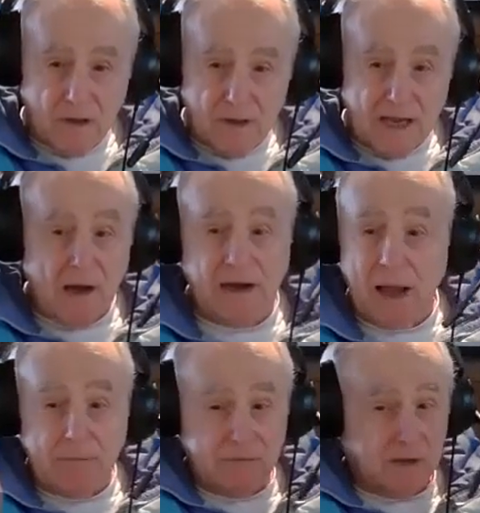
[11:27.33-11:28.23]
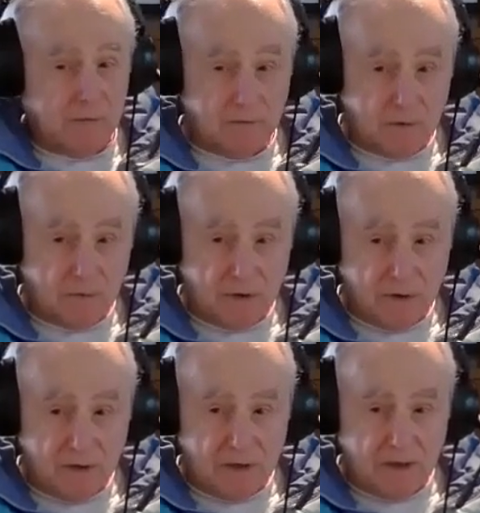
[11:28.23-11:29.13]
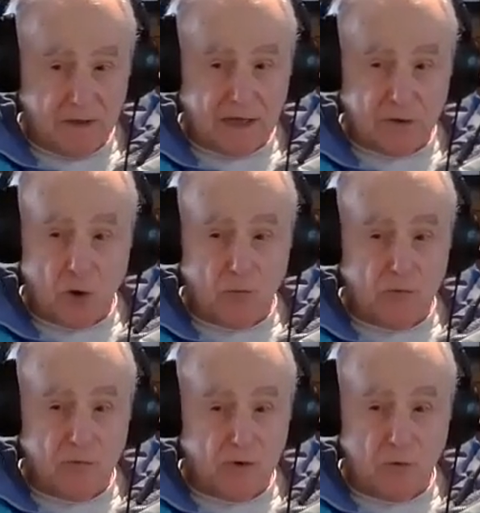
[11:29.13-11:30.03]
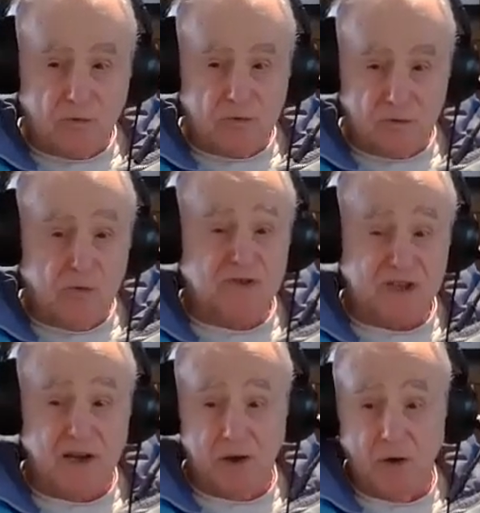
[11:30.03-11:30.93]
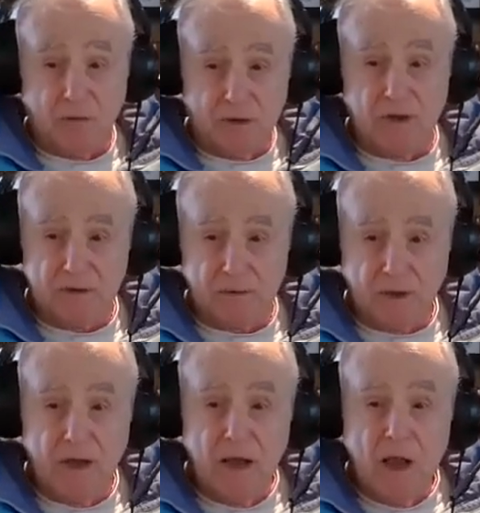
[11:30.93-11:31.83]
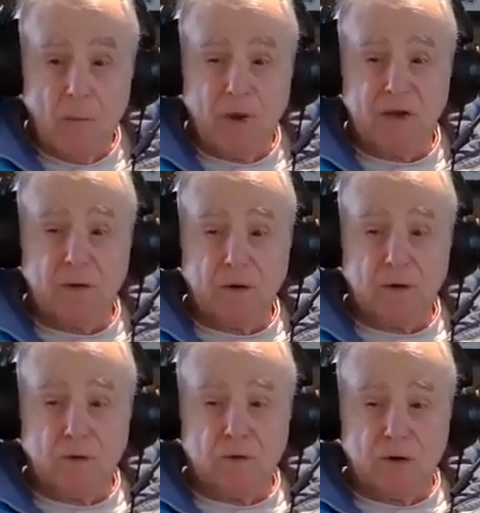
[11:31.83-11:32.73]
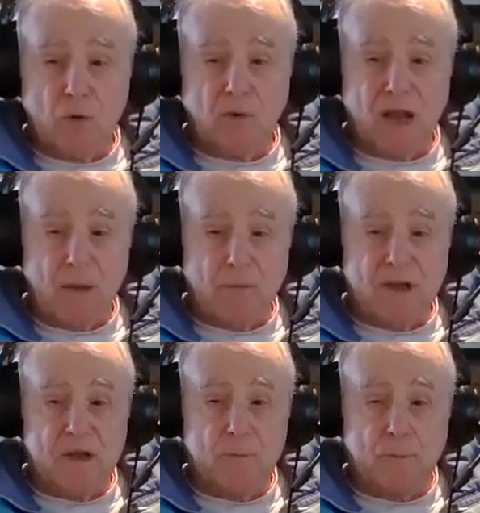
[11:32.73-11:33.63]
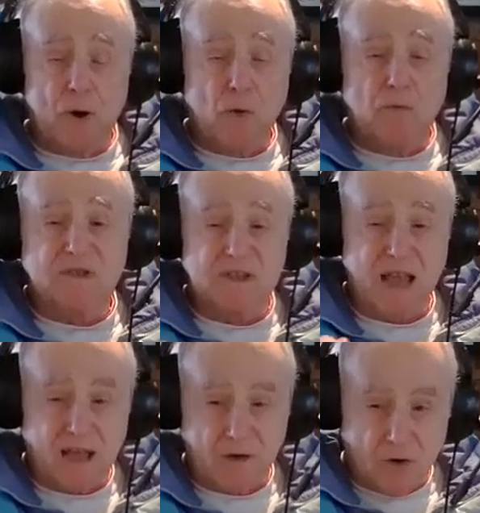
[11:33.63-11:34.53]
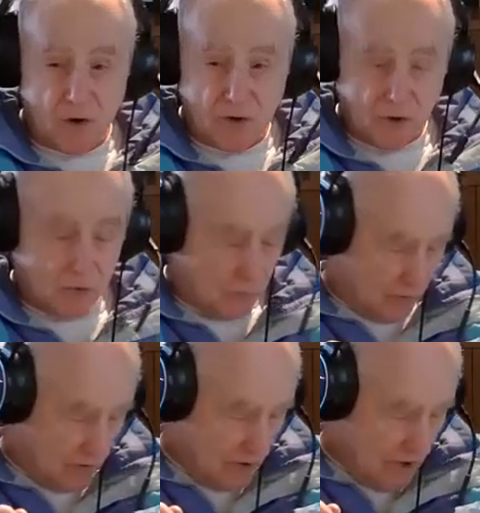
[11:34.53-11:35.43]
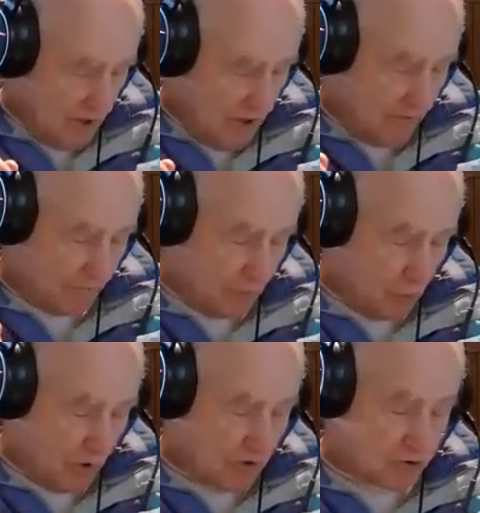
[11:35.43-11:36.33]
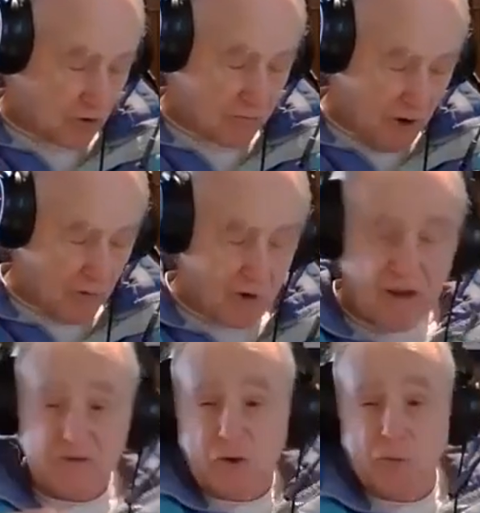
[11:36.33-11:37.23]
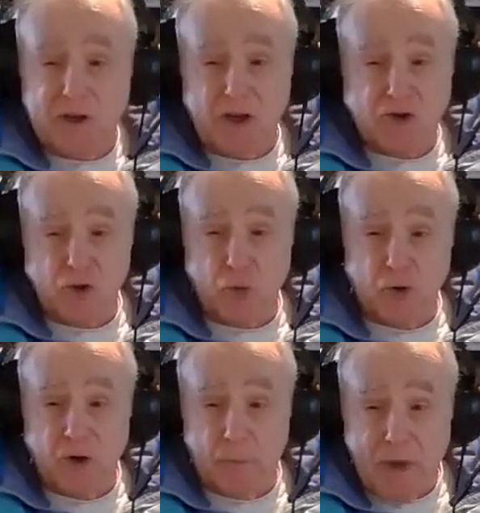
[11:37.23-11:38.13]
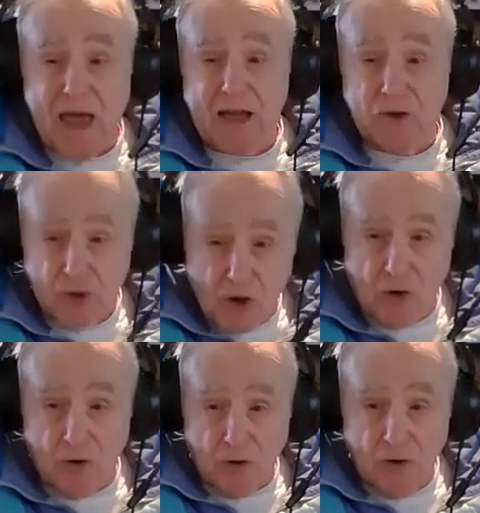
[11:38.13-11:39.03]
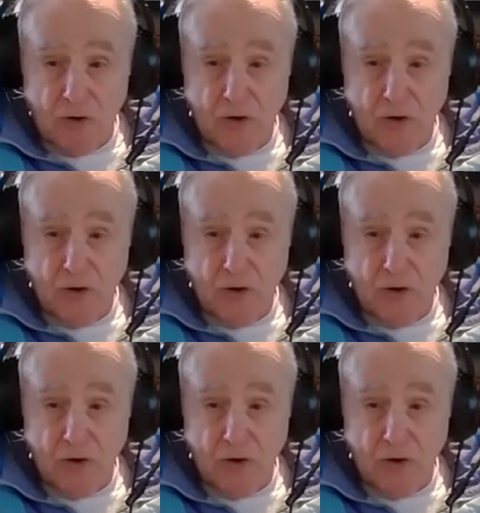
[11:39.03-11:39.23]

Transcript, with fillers: Now that's the crushing moment. Yeah, don't don't crescendo, but don't let me impose that on you. Okay. If the words your mother left you because you were a bad girl,